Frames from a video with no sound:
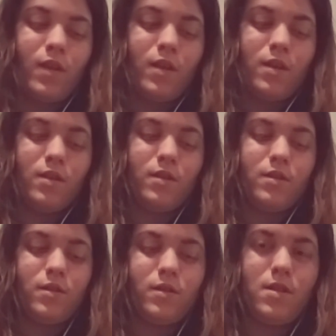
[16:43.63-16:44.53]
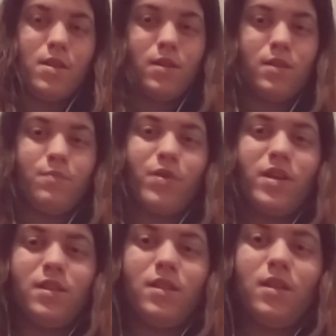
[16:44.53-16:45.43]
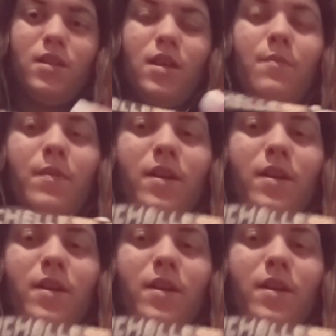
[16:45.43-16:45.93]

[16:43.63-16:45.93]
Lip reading: is this bracelet that my